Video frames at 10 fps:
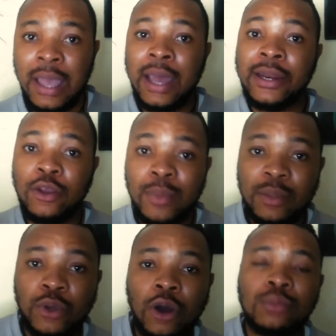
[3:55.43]
and then you might
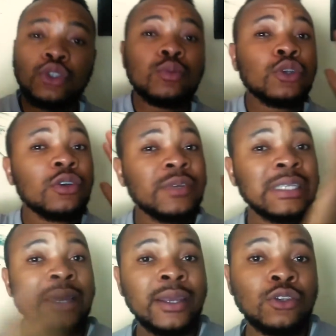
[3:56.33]
become too much of a
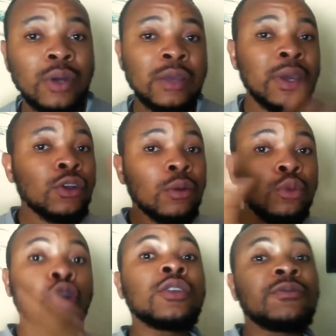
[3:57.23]
director and you end up
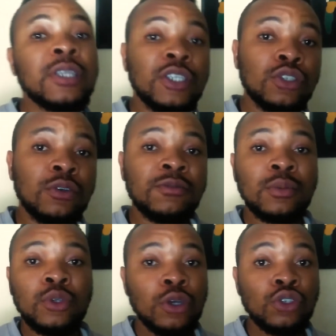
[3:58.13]
not finishing your film
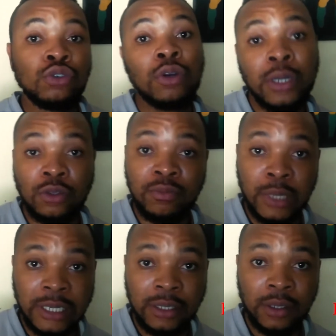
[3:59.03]
because you run out of
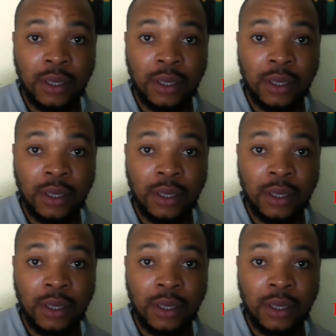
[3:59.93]
money.